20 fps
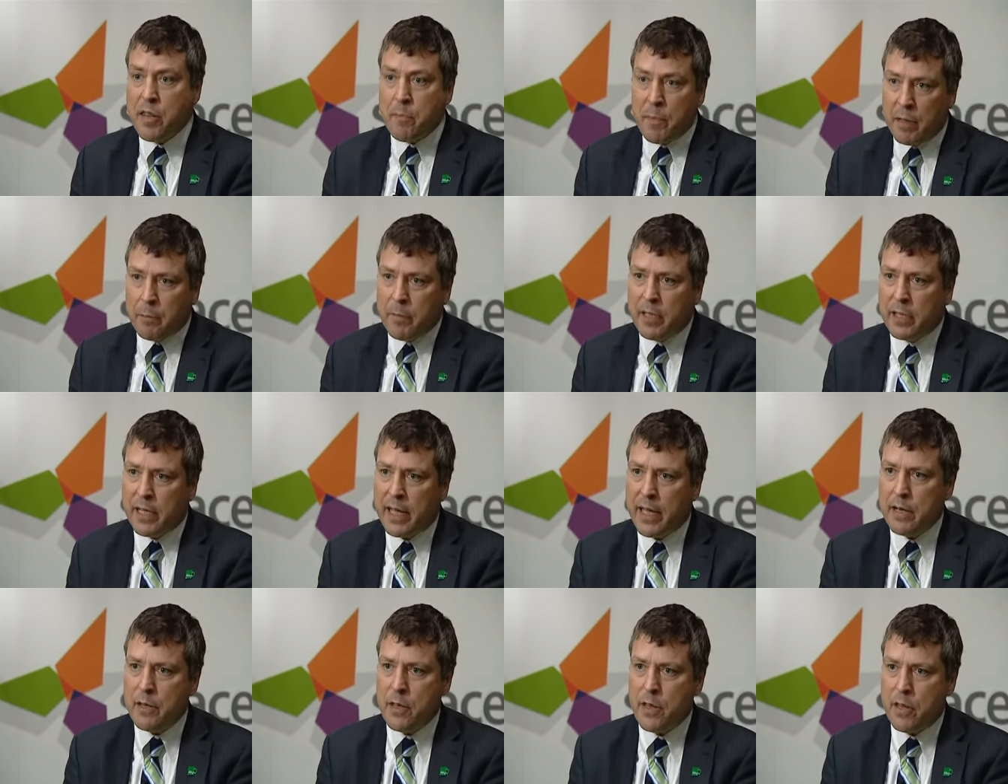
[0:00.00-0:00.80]
as Macmillan
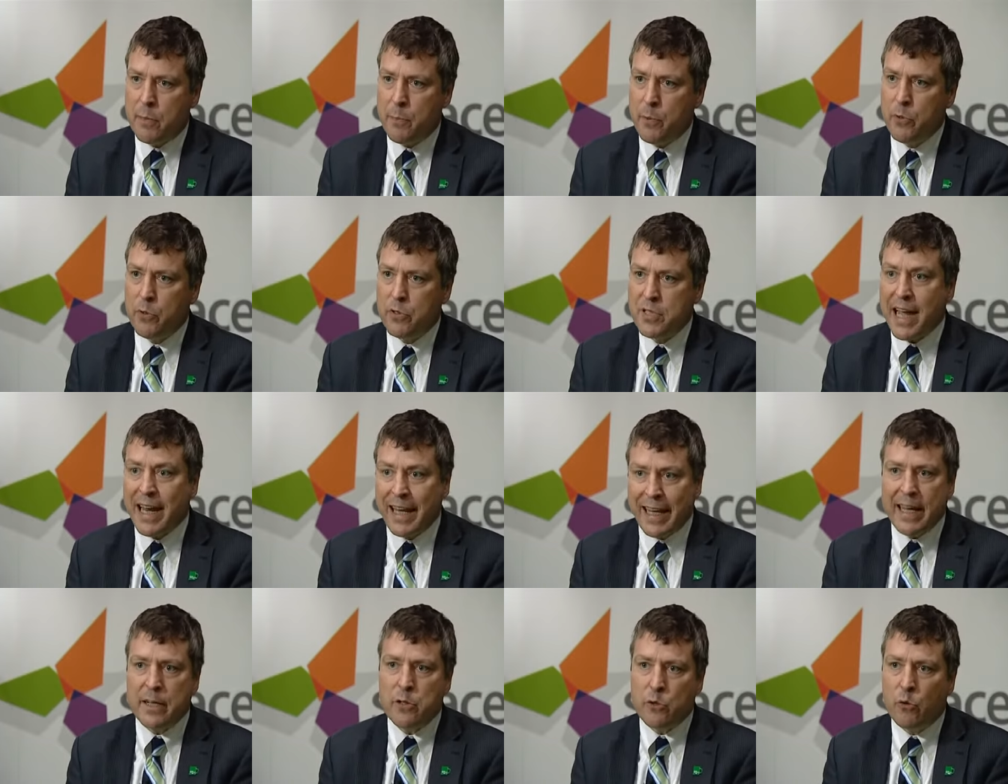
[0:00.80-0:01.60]
Cancer Support
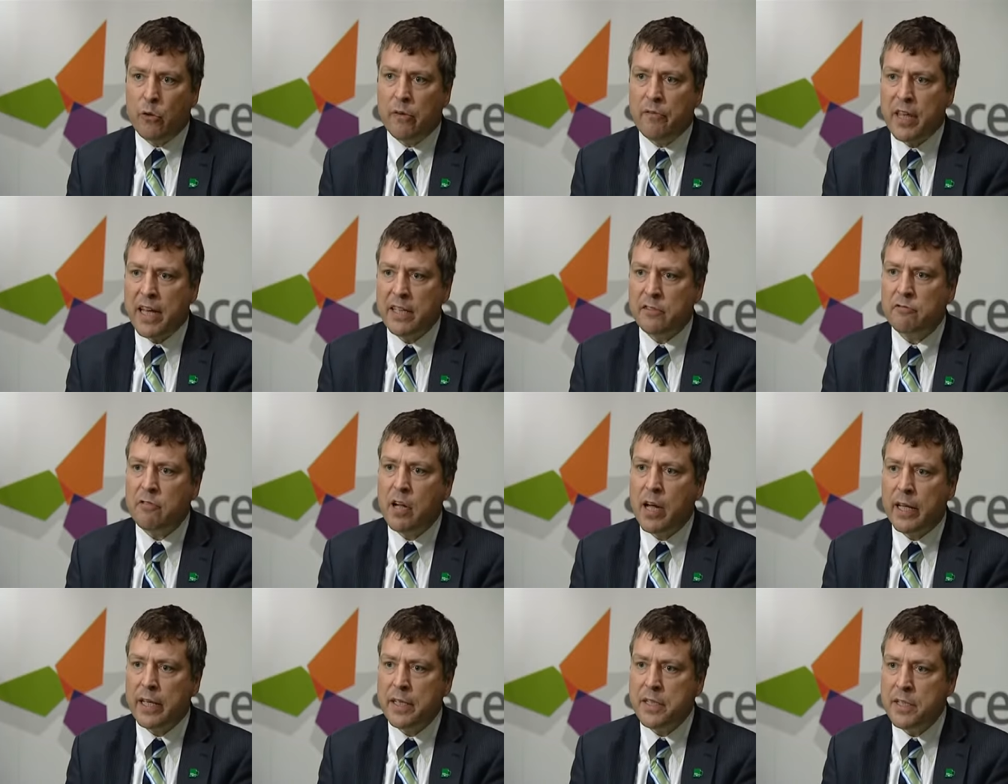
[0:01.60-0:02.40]
and get all of that
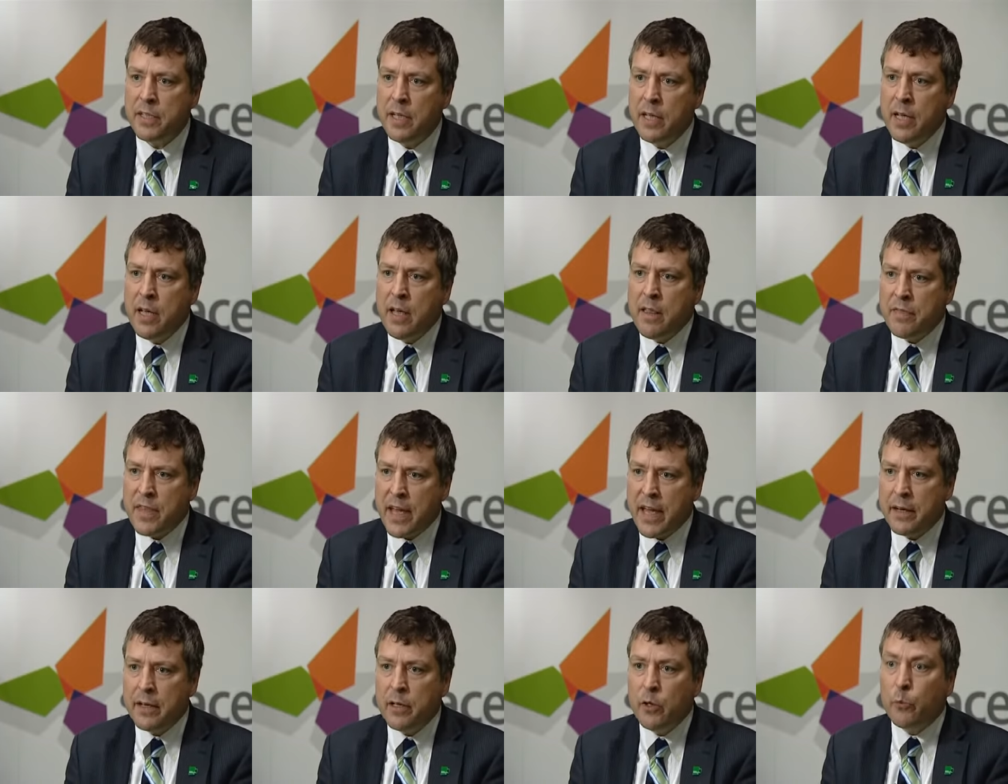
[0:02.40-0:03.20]
right,
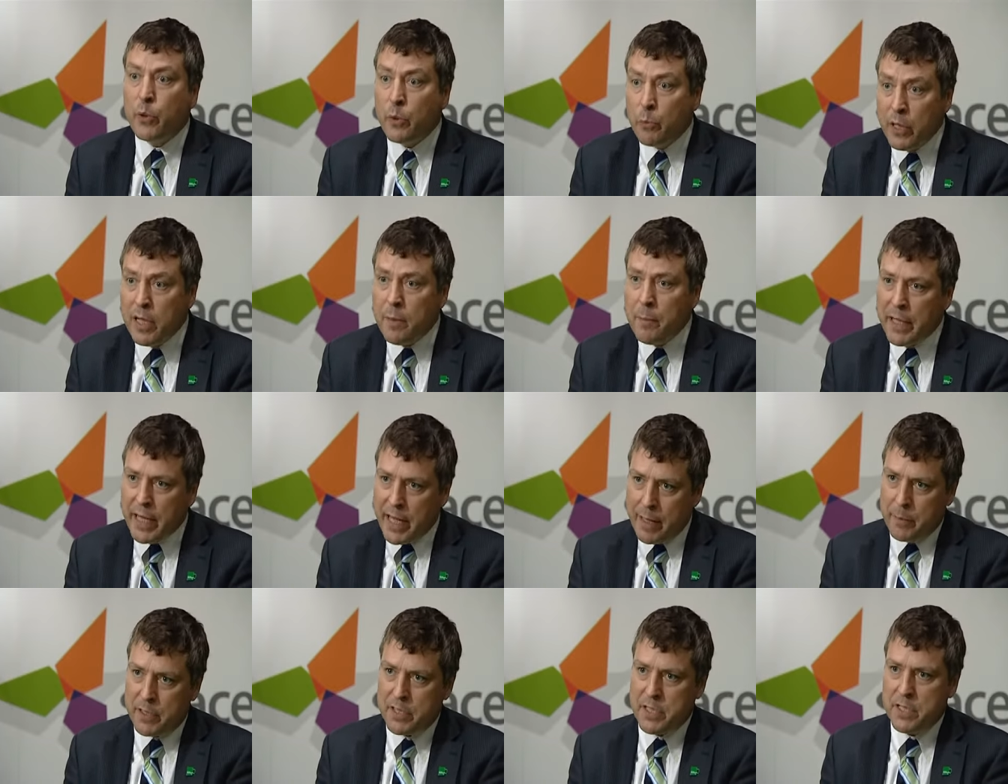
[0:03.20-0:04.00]
then we will be
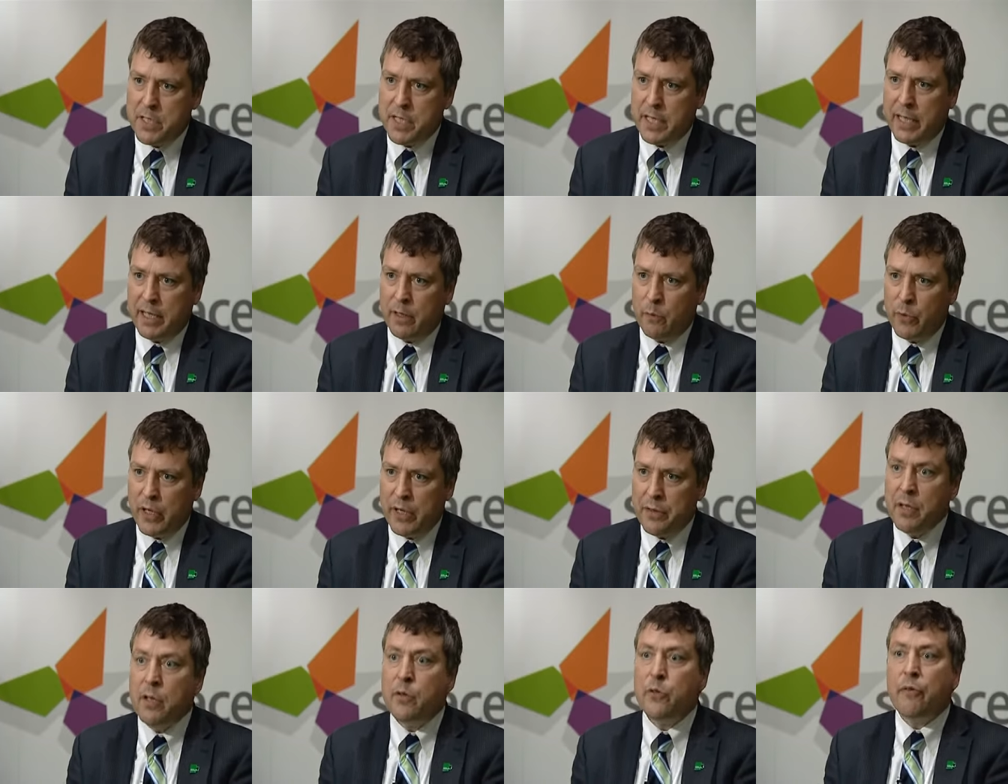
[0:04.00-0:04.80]
able to deal
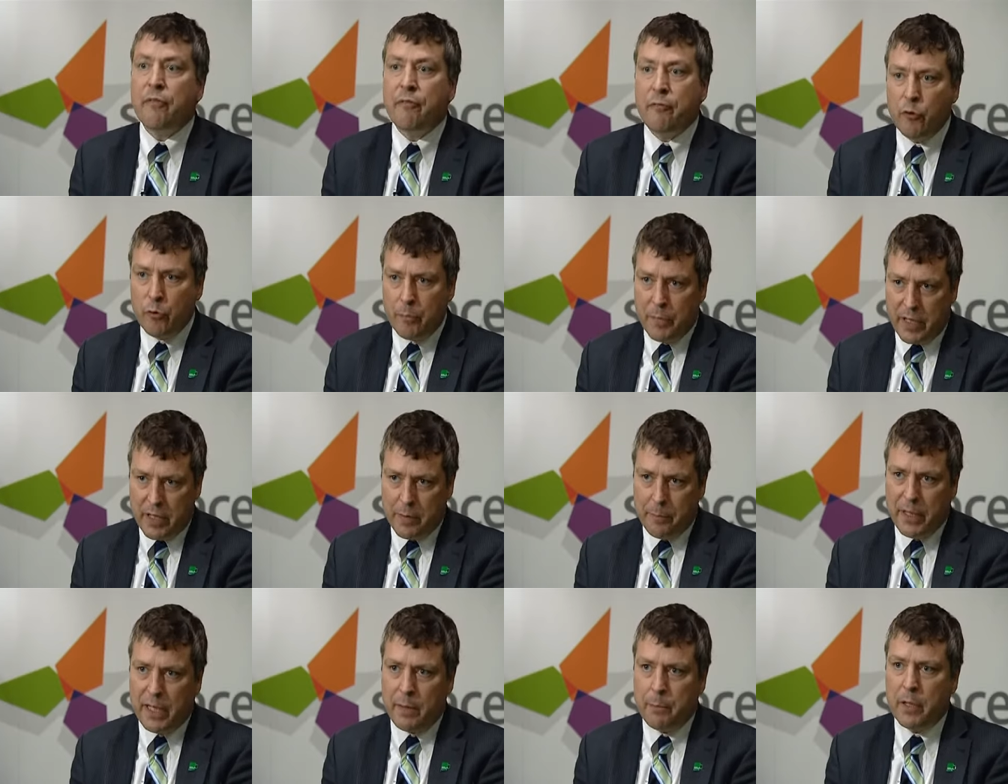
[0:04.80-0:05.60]
with the 4
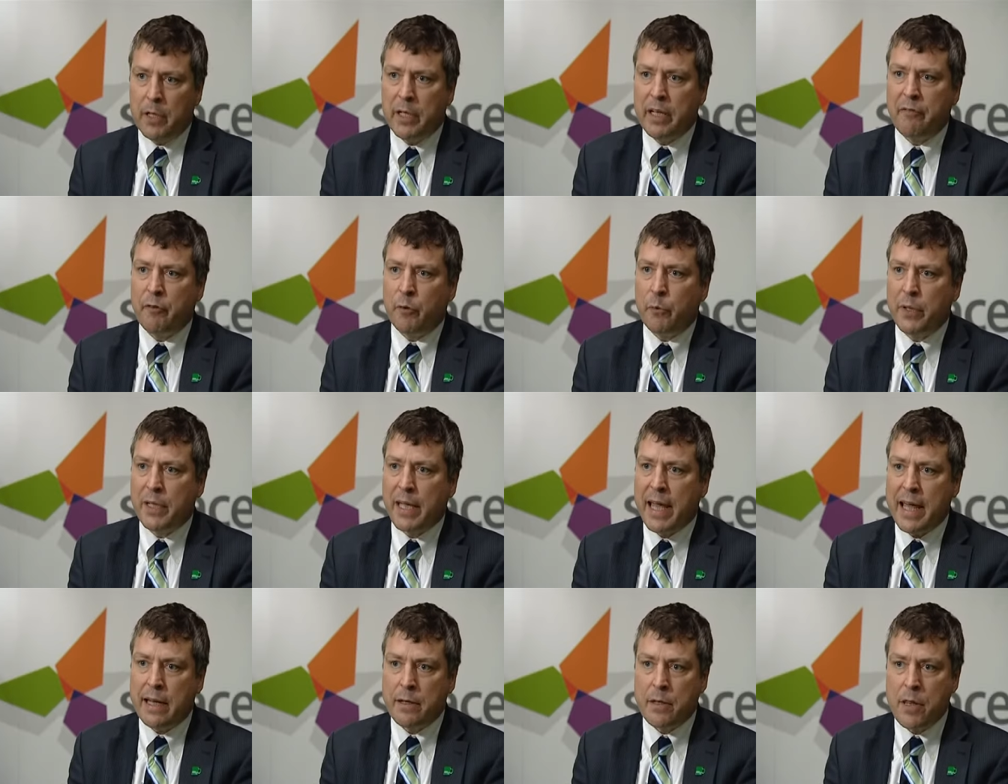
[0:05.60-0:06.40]
million people living with
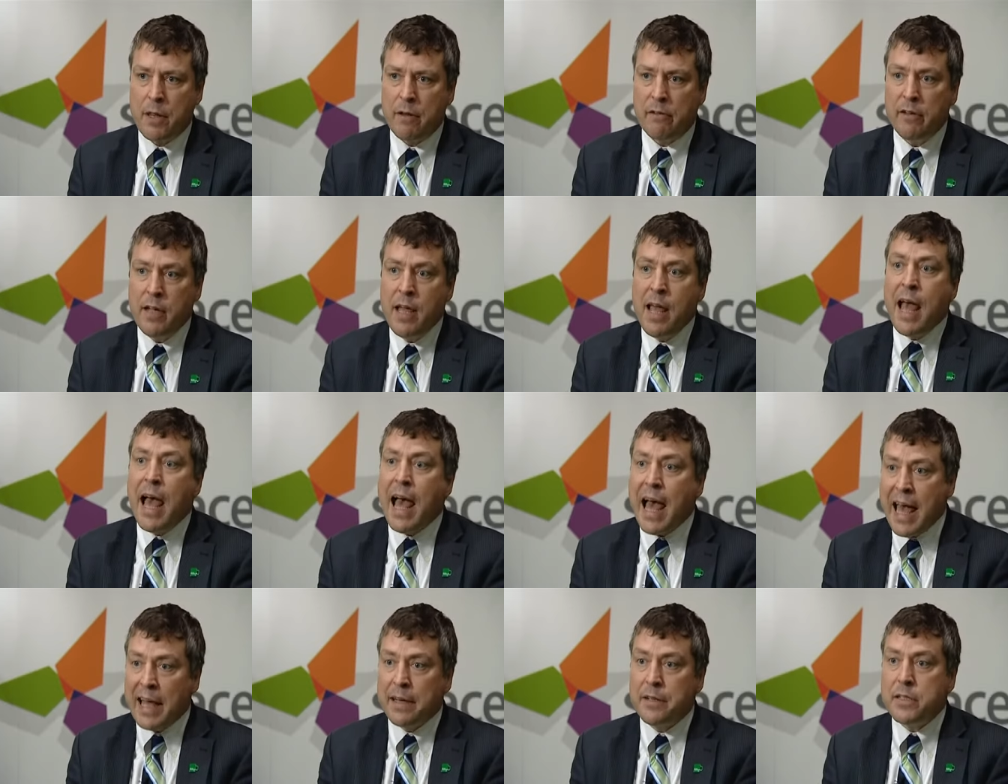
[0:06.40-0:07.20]
cancer,
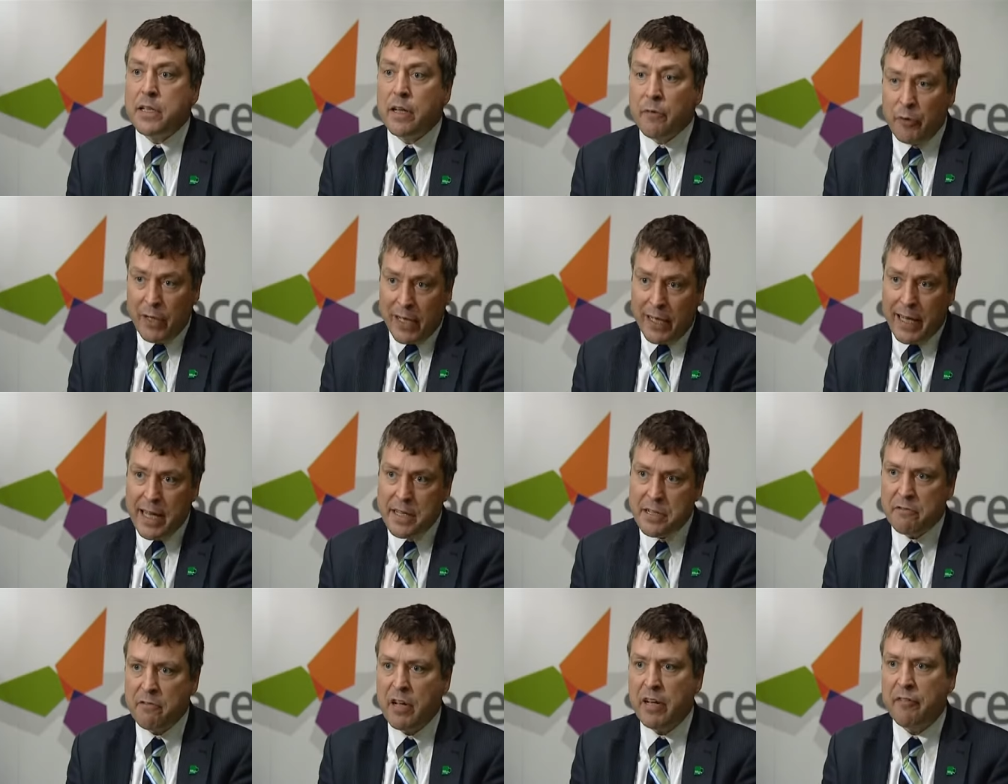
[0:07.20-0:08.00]
and if we can
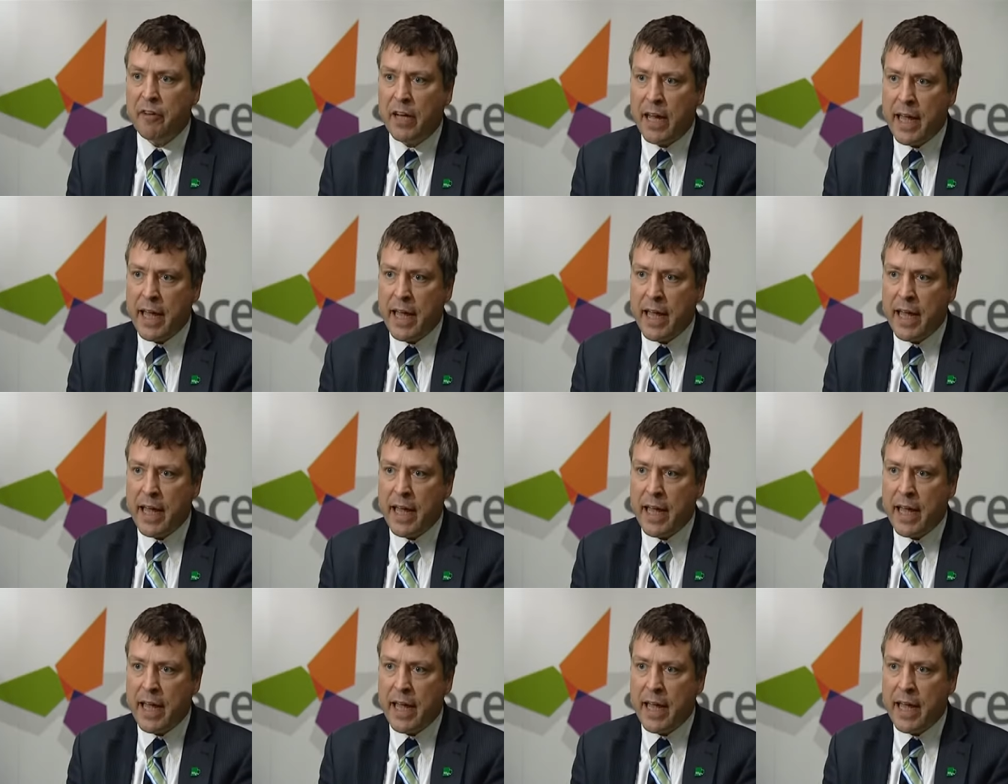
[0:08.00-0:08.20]
get it right for